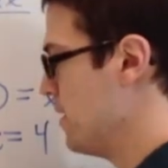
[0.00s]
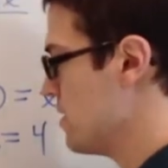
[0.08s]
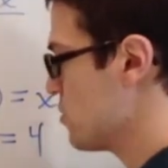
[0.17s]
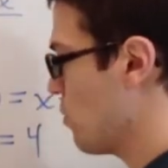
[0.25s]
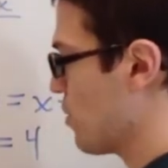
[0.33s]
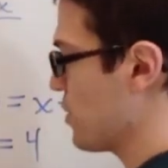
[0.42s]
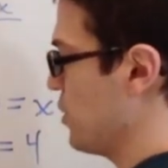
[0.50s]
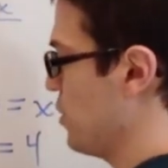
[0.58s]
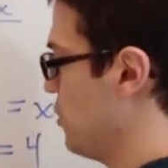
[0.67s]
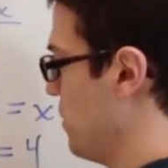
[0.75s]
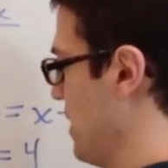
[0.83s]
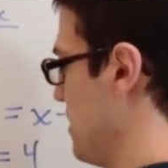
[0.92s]
So what we're going to
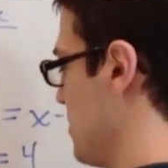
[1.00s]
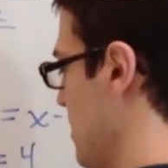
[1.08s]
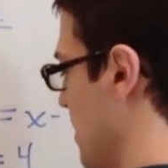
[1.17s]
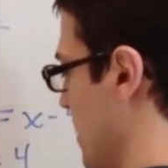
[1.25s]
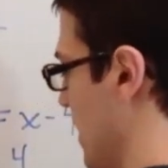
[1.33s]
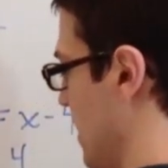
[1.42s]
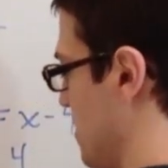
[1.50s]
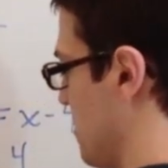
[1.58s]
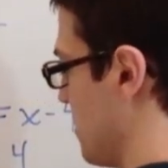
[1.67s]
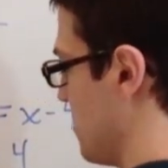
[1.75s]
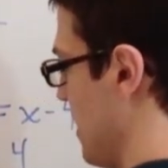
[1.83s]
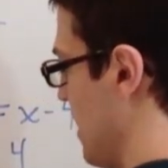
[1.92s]
do is,
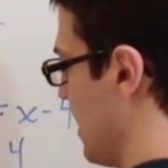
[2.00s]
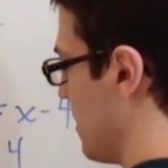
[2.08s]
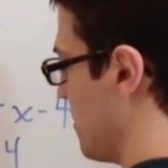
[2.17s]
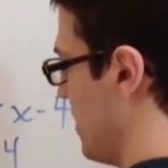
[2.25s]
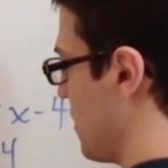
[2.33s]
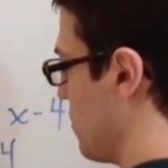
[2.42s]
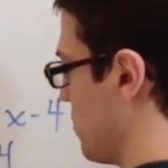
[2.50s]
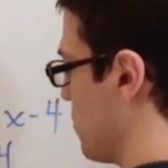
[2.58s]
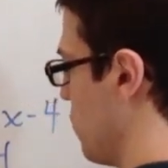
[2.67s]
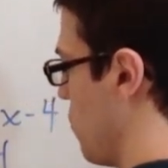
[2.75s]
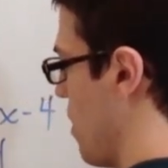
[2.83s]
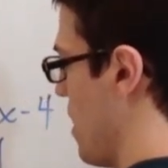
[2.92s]
it's set equal
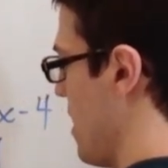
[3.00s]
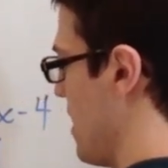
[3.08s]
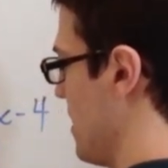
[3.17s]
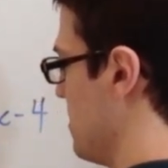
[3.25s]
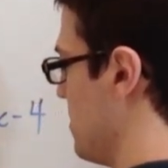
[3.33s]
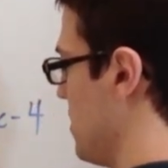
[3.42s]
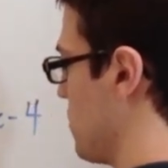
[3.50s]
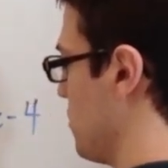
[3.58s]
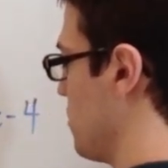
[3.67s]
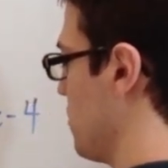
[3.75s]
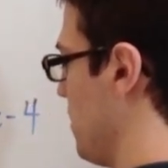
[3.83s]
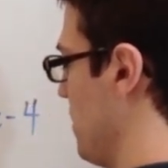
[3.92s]
to y is equal
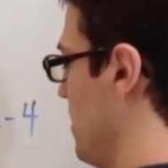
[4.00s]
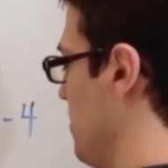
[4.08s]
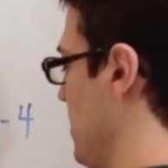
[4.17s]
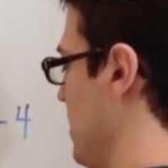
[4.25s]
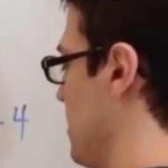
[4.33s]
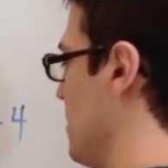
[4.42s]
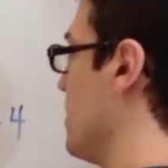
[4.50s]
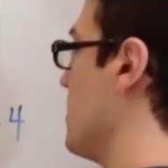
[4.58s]
to the limit